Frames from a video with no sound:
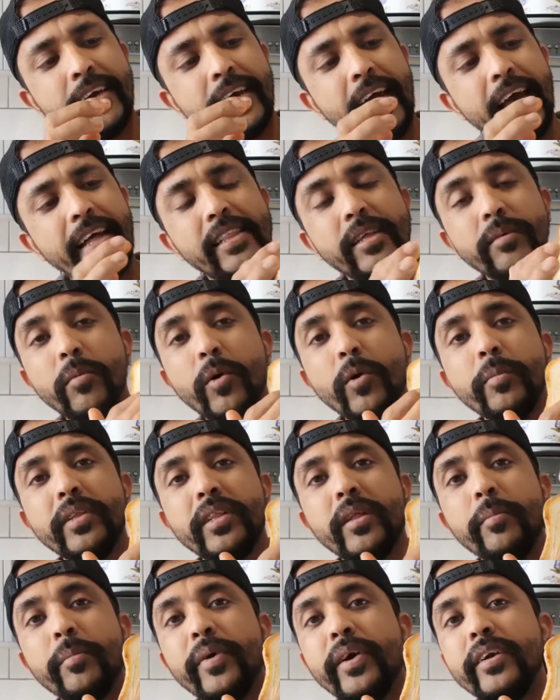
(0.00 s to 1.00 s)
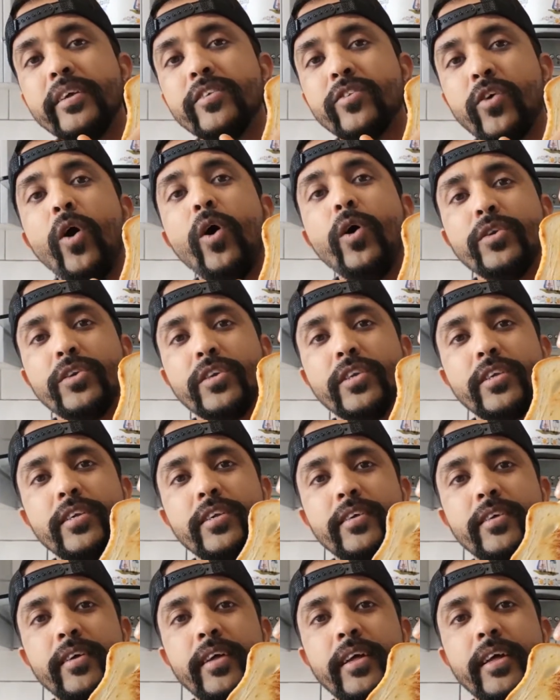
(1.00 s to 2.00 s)
At the moment the bread is hot.
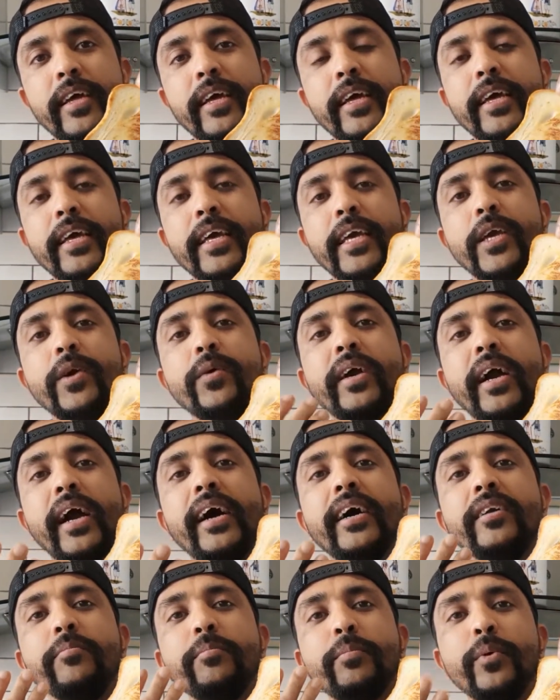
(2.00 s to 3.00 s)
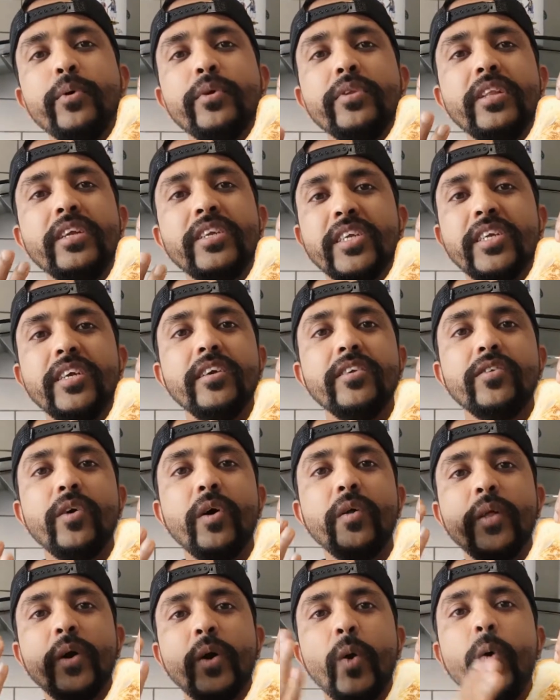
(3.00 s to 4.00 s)
You can't put the cheese
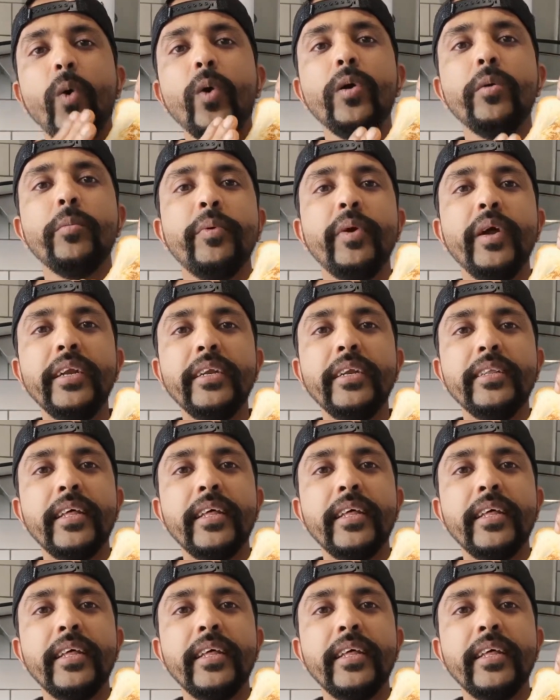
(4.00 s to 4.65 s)
on the cold bread,